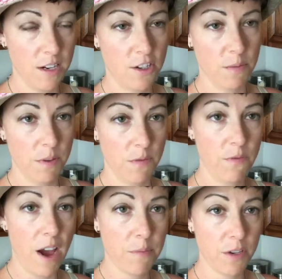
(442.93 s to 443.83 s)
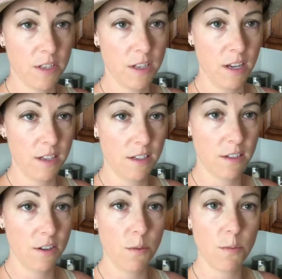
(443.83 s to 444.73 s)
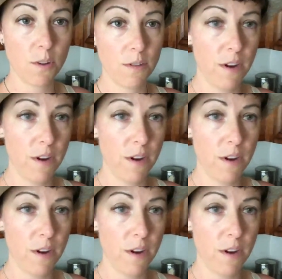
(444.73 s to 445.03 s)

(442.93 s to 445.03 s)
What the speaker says: It should be 5%, no more than